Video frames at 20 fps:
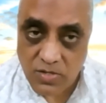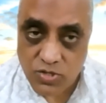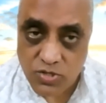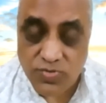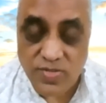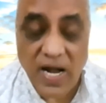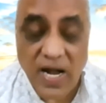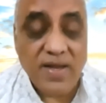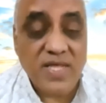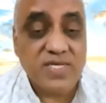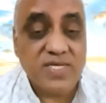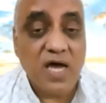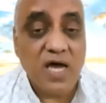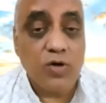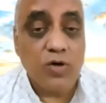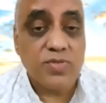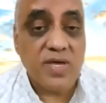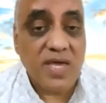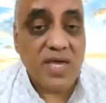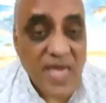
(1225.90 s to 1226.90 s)
So that is
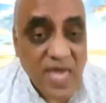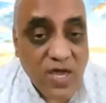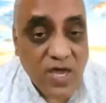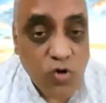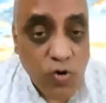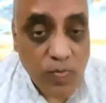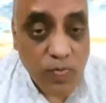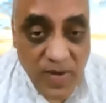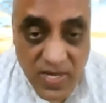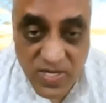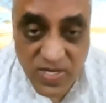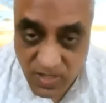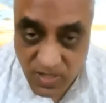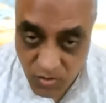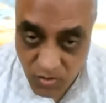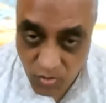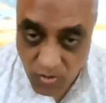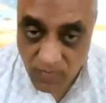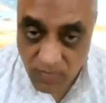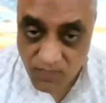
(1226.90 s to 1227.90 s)
how the ego plays a
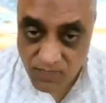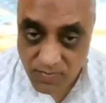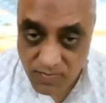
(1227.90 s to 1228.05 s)
role.